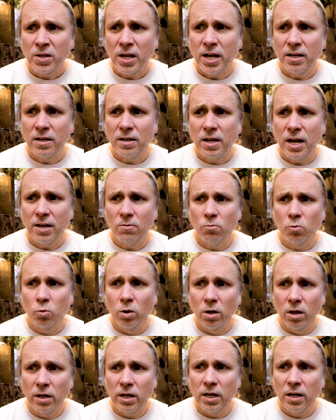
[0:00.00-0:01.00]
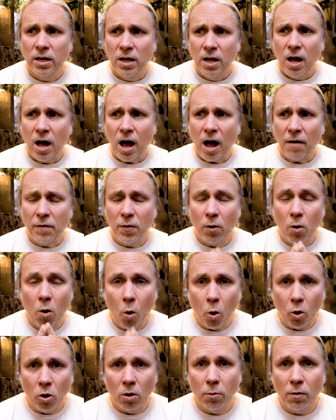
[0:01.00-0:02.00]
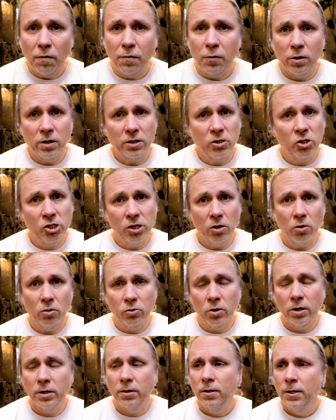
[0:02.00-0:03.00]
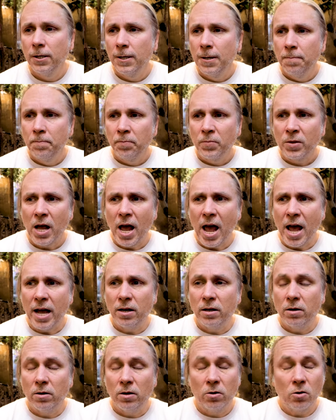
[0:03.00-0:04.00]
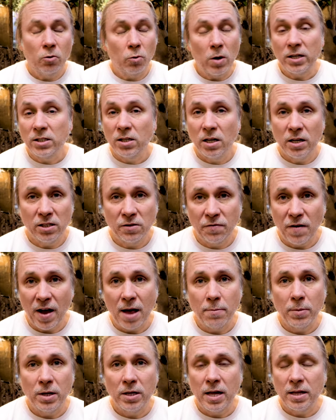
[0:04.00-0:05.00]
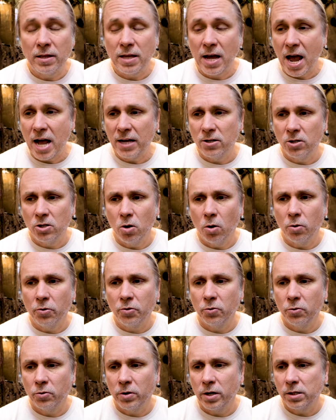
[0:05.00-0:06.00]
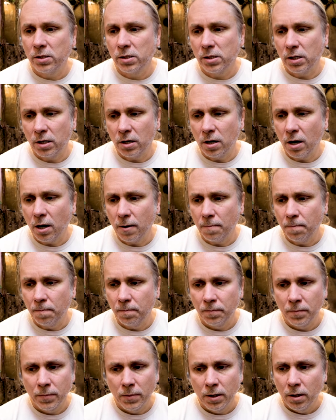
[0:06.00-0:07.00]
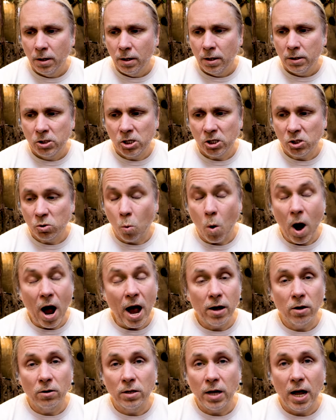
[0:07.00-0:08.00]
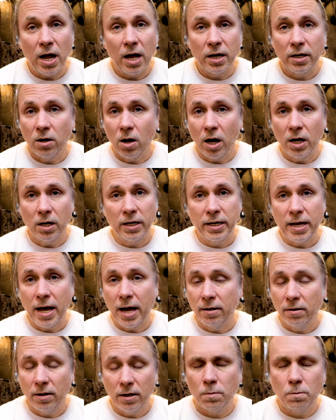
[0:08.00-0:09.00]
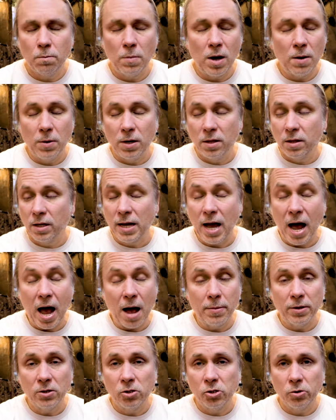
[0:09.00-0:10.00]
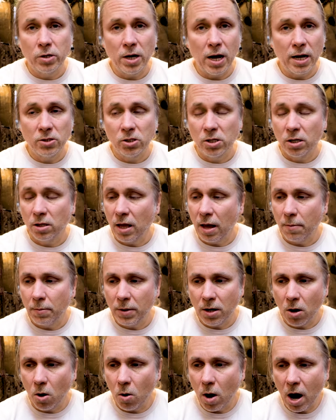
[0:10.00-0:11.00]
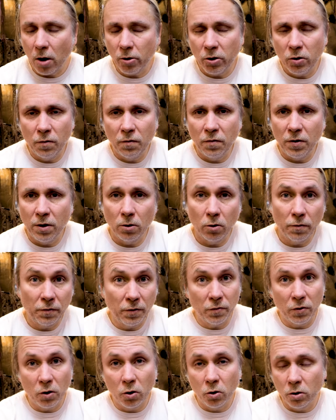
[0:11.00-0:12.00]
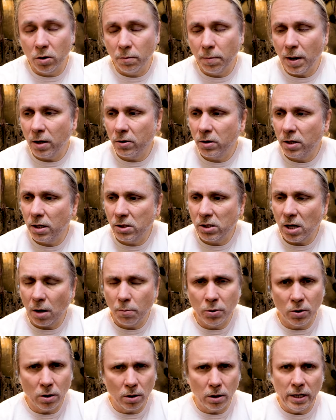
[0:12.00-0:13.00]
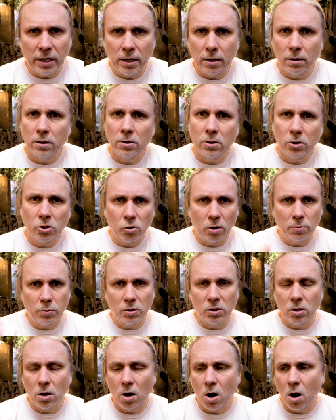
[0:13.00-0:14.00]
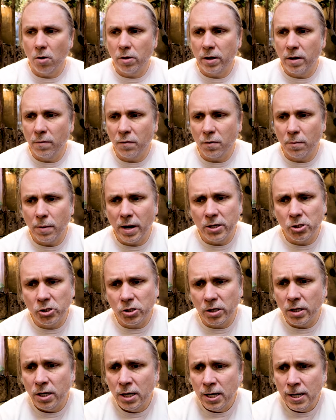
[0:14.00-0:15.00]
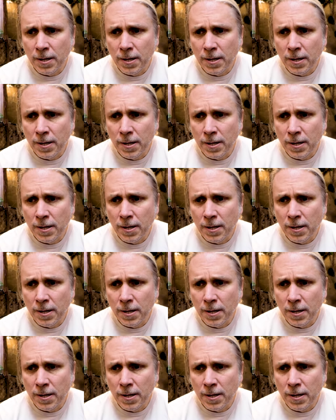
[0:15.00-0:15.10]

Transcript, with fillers: And really, I feel horrible for his children and the rest of his family that they had to go through this. And just wild. You know, again, maybe in the comments you guys can let me know how you feel if you've heard about this. I'll put a link in the description to all the information.